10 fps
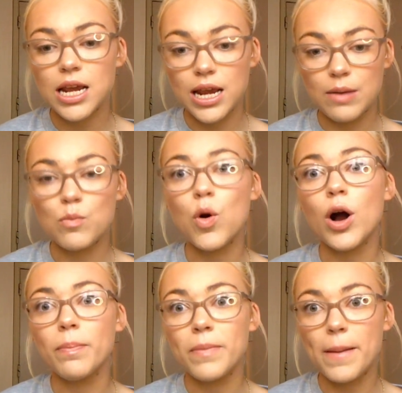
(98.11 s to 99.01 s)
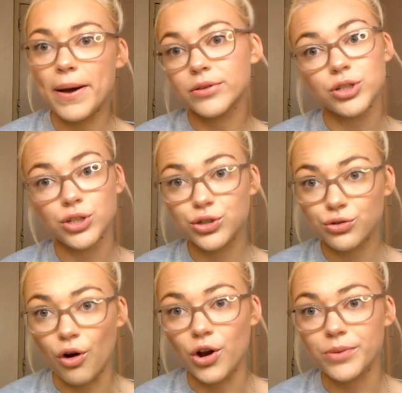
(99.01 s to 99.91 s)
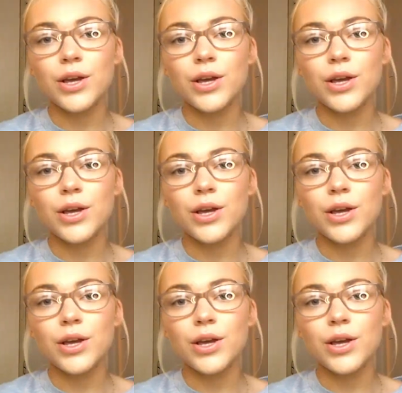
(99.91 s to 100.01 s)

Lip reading: in what I'm about to describe.